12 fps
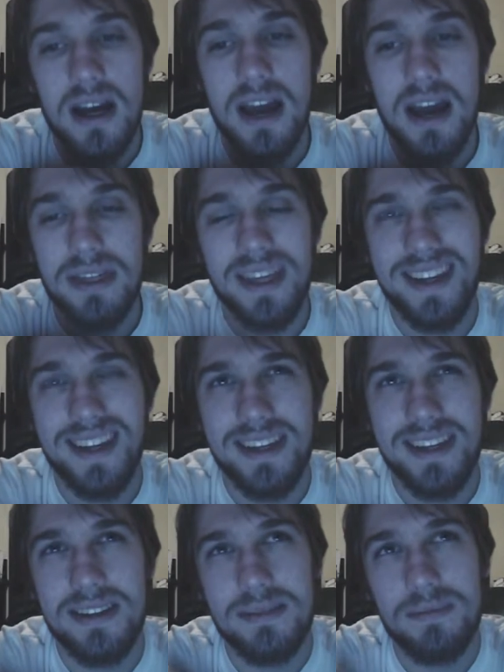I think
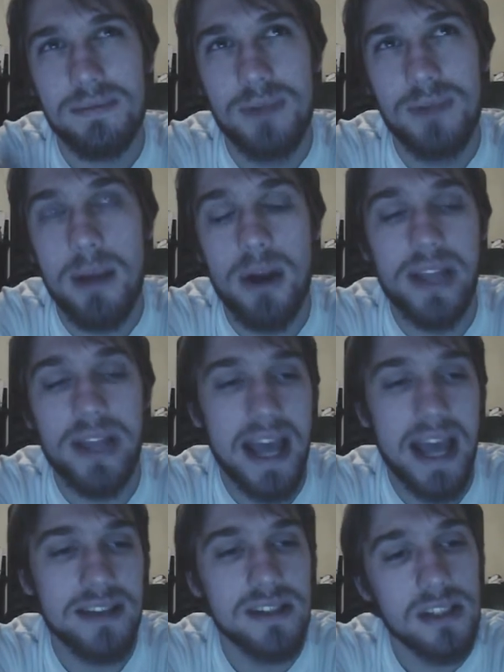primarily it
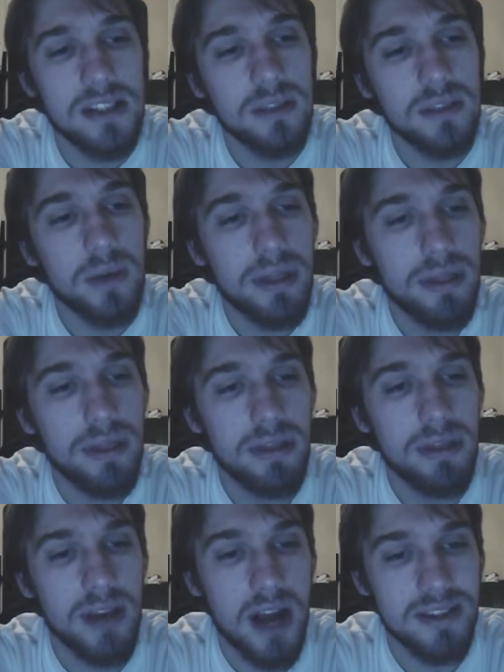has to deal with
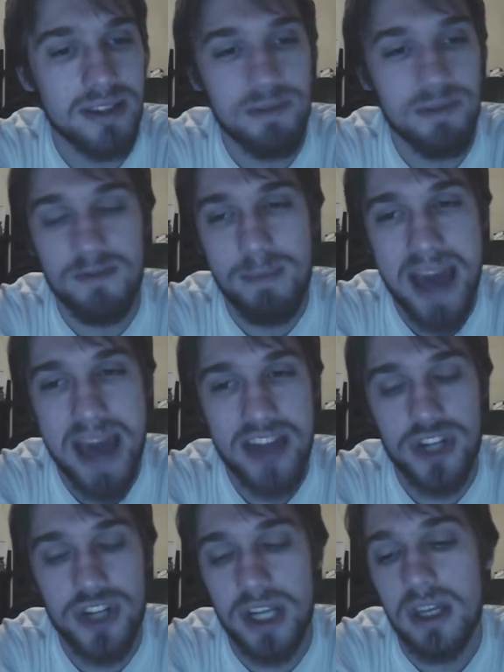the concept of
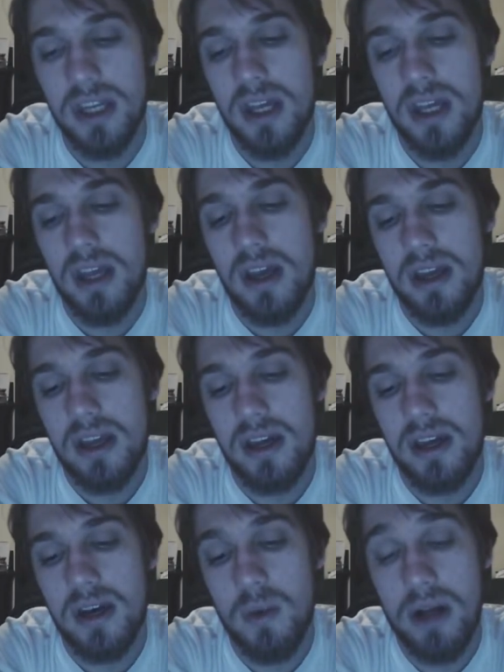magic.
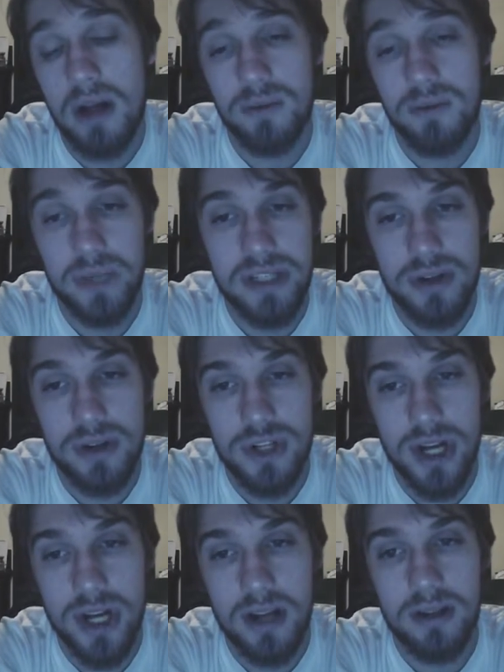Uh, while
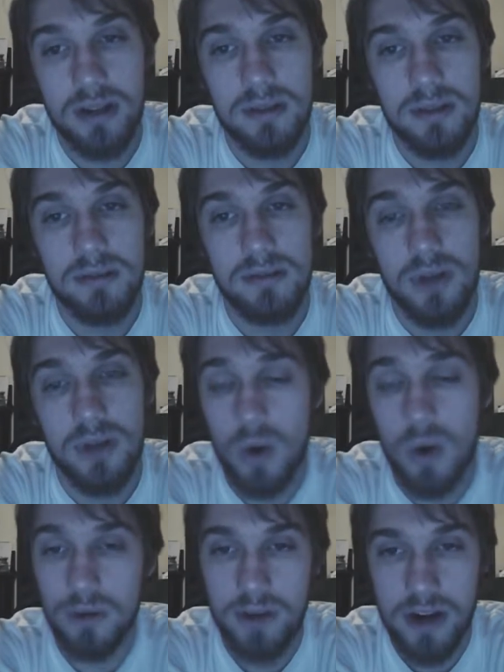researching the
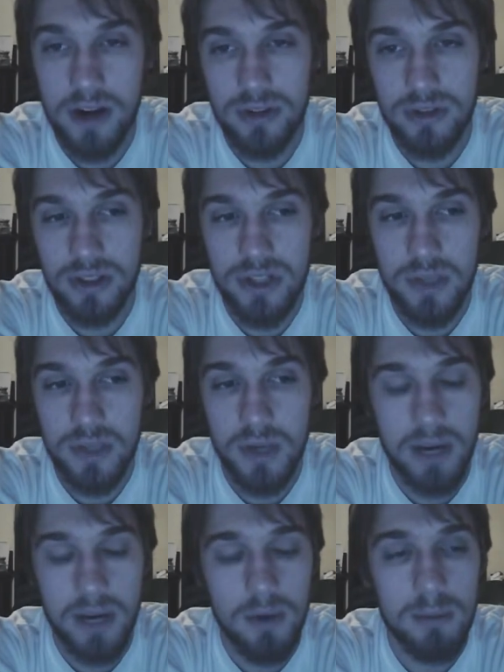Coldfire trilogy,
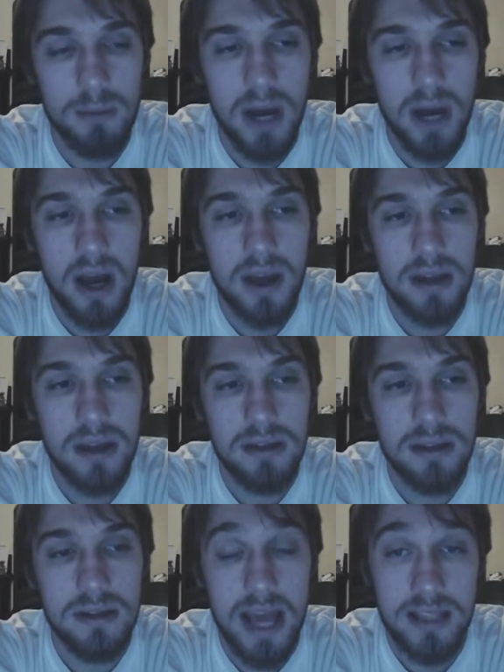what I wrote my
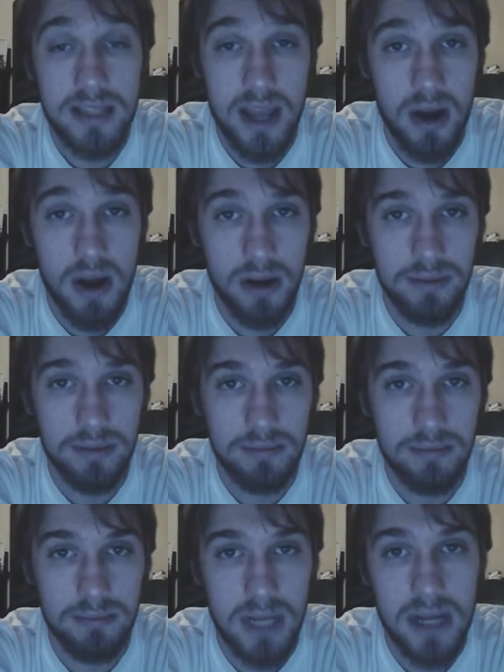essay on,
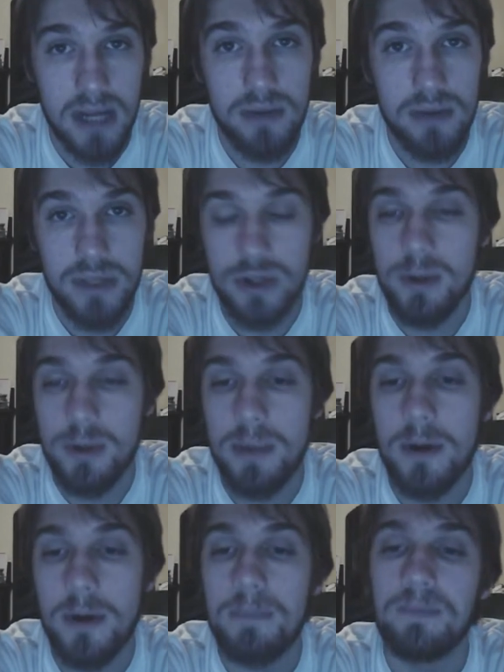my research
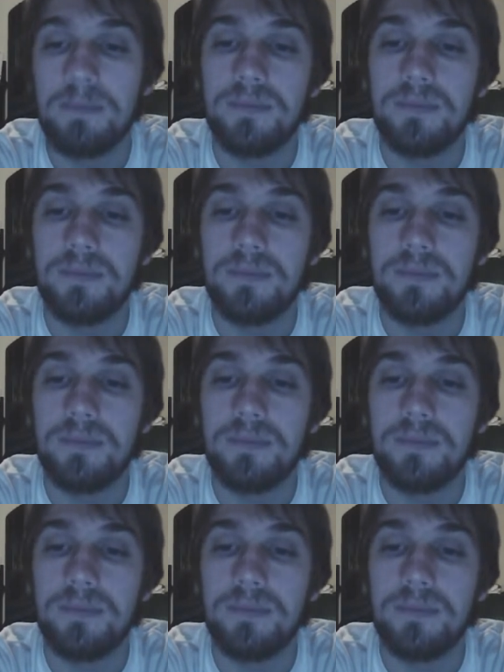paper,